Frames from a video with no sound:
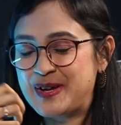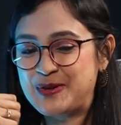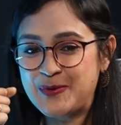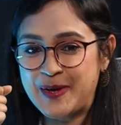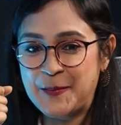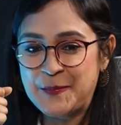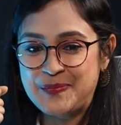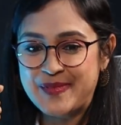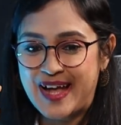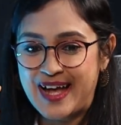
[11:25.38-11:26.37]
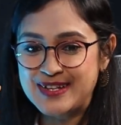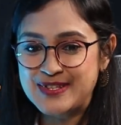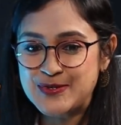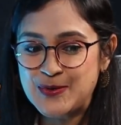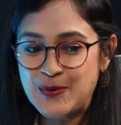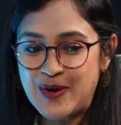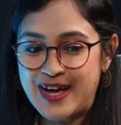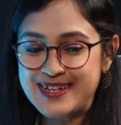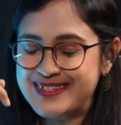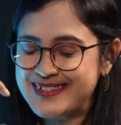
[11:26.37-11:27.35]
I doing? And so
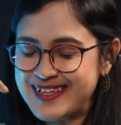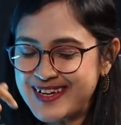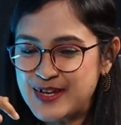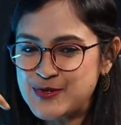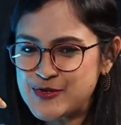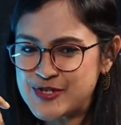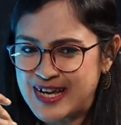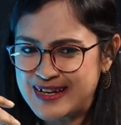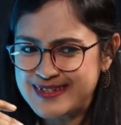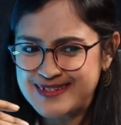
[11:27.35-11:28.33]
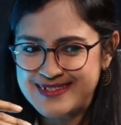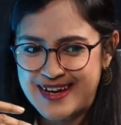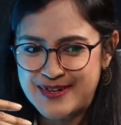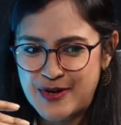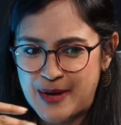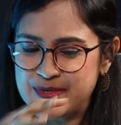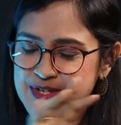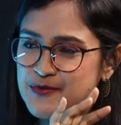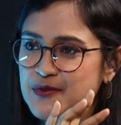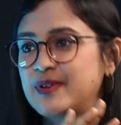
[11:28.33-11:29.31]
I think I took shelter that, you know, I'm
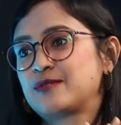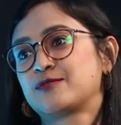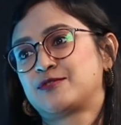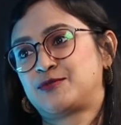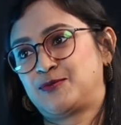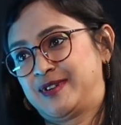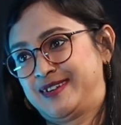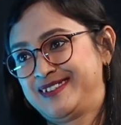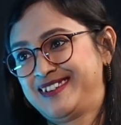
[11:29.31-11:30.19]
just going to be a good student,